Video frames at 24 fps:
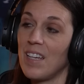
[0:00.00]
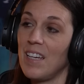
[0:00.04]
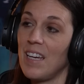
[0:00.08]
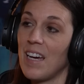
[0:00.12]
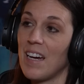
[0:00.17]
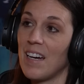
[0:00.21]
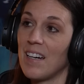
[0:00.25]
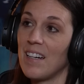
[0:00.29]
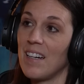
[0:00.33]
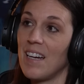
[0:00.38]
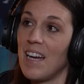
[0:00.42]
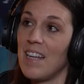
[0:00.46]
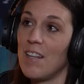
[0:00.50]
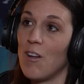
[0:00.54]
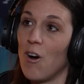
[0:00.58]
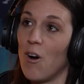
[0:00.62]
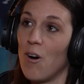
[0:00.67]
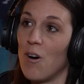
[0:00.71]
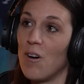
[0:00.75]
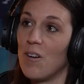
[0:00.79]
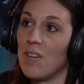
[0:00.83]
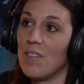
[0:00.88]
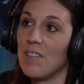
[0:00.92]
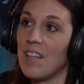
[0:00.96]
Yeah,
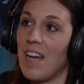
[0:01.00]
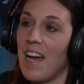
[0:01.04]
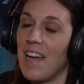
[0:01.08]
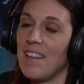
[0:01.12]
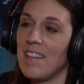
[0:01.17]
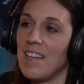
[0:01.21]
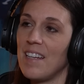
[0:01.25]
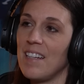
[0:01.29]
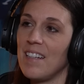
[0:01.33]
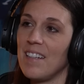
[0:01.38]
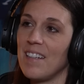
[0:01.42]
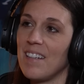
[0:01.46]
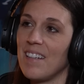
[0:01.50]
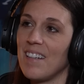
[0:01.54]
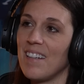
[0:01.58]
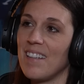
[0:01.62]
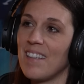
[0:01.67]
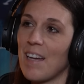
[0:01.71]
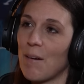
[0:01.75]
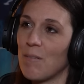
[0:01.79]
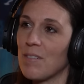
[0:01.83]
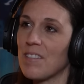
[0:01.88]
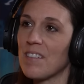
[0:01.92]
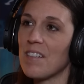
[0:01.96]
and then
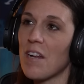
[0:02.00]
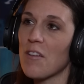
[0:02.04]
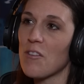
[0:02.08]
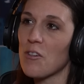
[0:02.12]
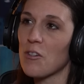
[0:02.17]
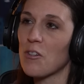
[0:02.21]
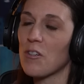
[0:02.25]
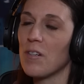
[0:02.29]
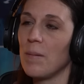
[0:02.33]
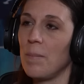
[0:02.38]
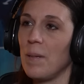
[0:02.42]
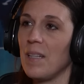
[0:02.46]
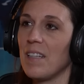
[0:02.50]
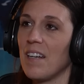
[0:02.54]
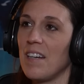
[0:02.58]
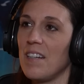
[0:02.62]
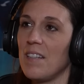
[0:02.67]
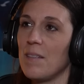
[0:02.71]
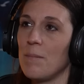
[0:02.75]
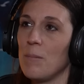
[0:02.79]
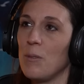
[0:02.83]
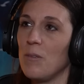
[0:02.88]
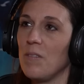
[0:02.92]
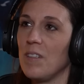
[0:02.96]
that was another creepy line
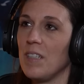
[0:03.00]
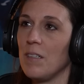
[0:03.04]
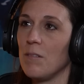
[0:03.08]
in the movie.